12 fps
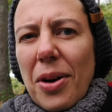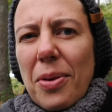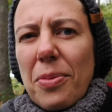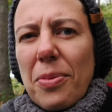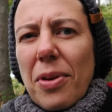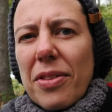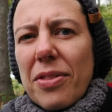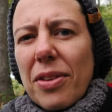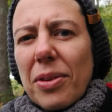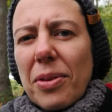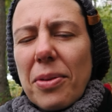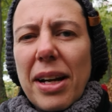
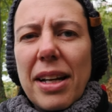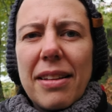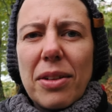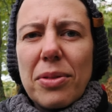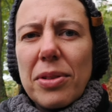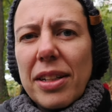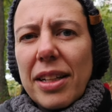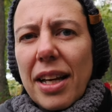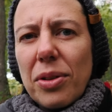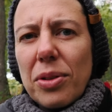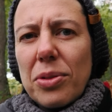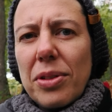wasn't great, I couldn't get
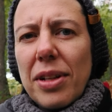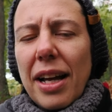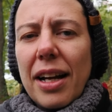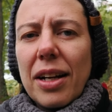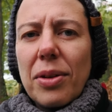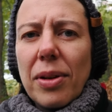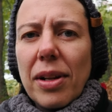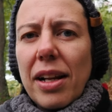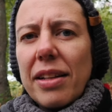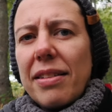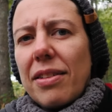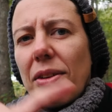a good angle, and
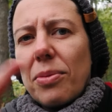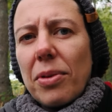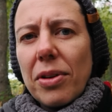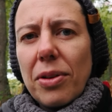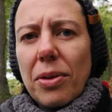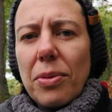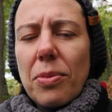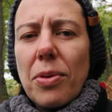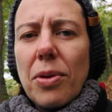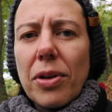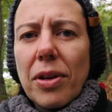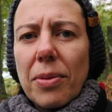I didn't want to
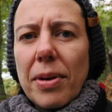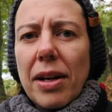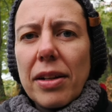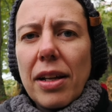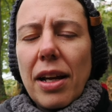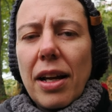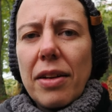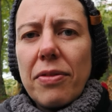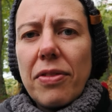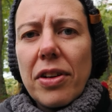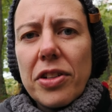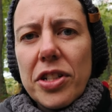walk around and
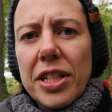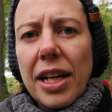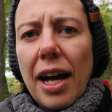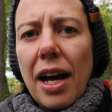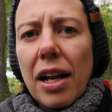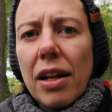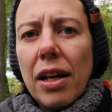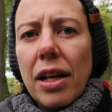flush the owl.